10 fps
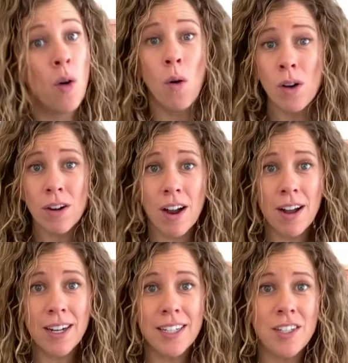or your
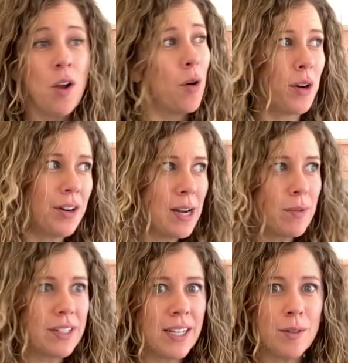cottage, or your
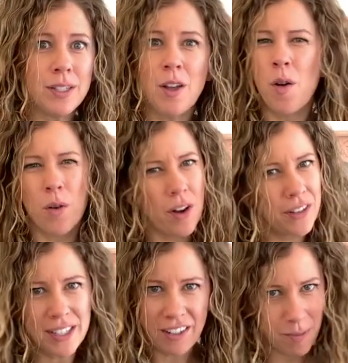neighbor's house, or all the
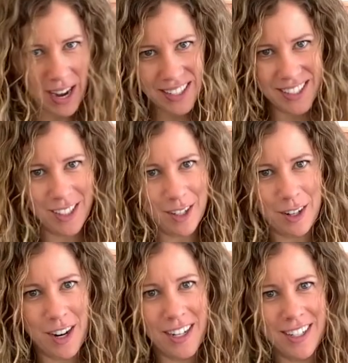stuff piled in your
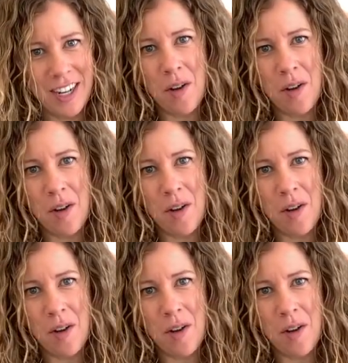garage.